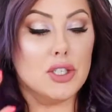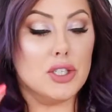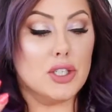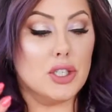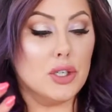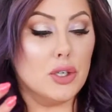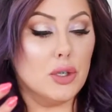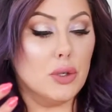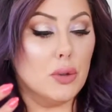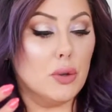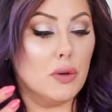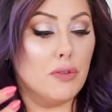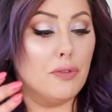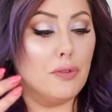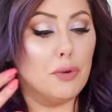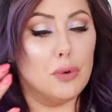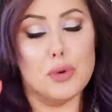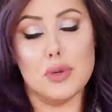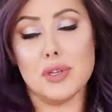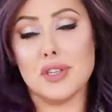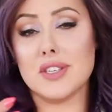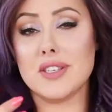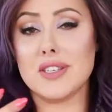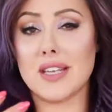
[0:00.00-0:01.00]
to
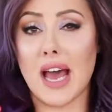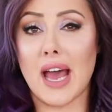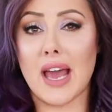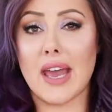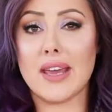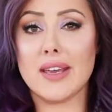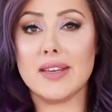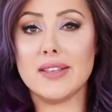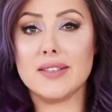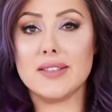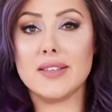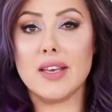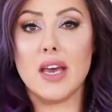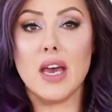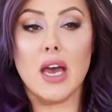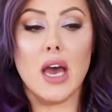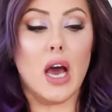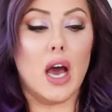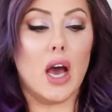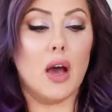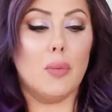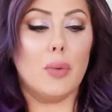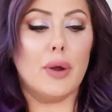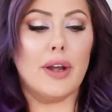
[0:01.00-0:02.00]
full size,
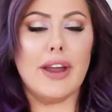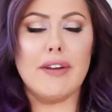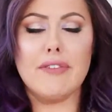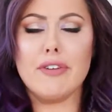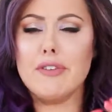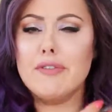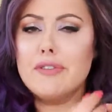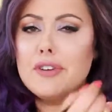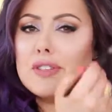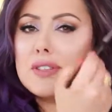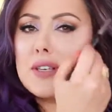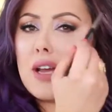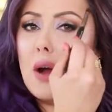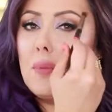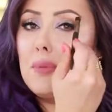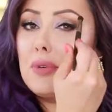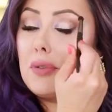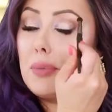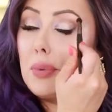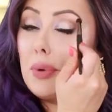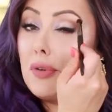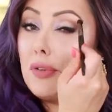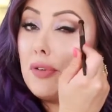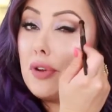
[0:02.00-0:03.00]
whatever feels
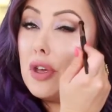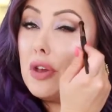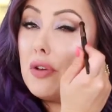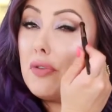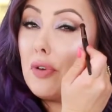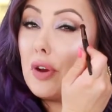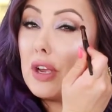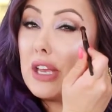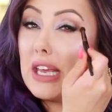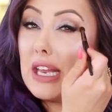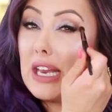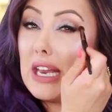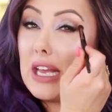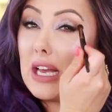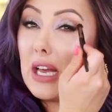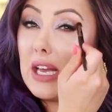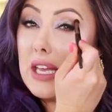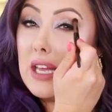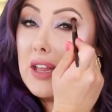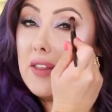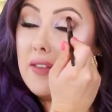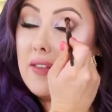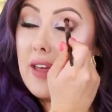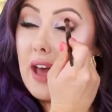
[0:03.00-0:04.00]
comfortable for you for getting
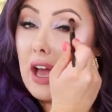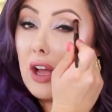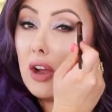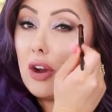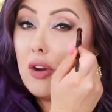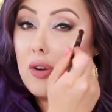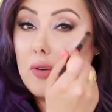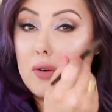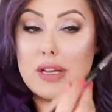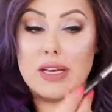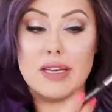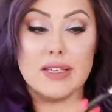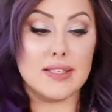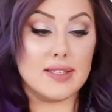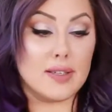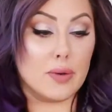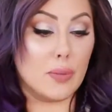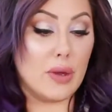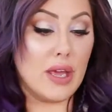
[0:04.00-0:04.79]
in that crease.